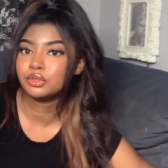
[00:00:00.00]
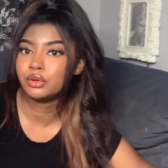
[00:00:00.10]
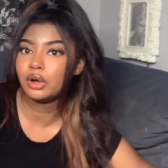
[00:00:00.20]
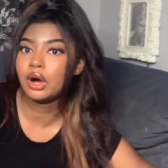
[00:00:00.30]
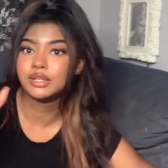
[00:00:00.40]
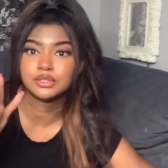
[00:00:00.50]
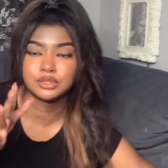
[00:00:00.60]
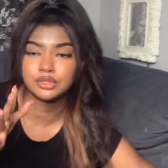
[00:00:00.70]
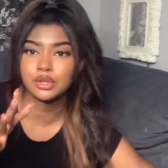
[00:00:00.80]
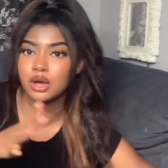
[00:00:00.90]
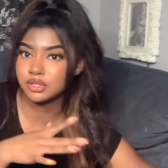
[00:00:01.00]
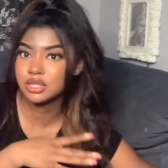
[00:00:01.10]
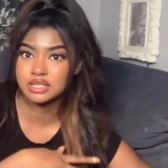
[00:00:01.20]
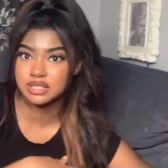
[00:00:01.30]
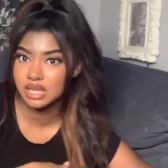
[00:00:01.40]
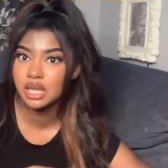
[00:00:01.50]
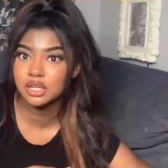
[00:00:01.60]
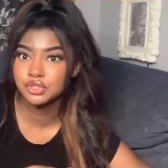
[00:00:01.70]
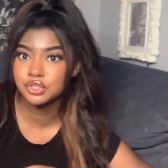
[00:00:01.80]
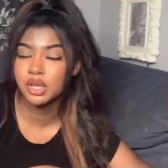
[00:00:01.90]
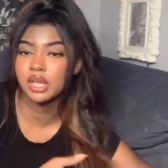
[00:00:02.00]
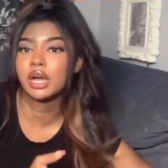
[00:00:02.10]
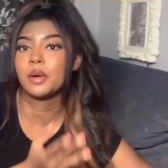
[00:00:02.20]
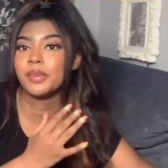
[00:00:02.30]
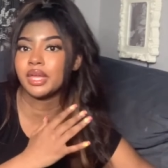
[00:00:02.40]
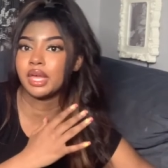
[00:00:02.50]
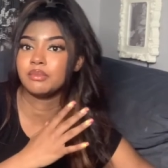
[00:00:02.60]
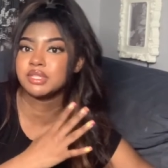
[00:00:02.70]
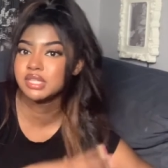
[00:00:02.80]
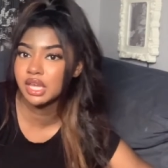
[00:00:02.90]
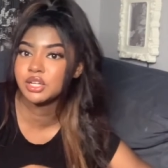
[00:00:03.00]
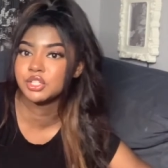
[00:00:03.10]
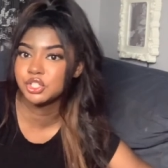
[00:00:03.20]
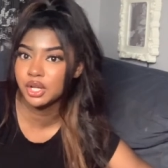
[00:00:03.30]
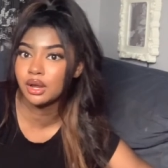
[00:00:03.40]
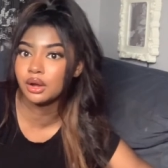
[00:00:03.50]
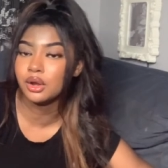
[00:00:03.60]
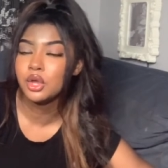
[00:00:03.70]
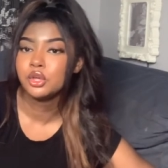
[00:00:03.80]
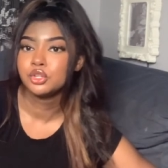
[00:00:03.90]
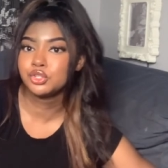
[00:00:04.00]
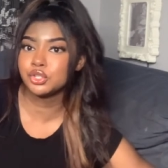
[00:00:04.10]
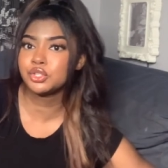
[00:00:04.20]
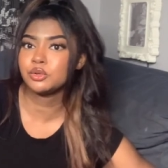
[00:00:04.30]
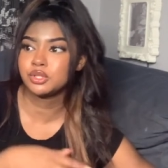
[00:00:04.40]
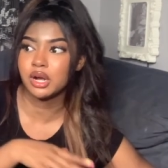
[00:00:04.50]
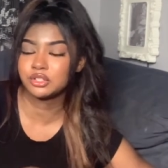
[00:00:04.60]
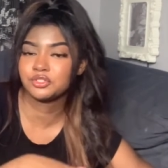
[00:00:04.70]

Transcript: onto the stage and helping him sit in his chair, just so Dr.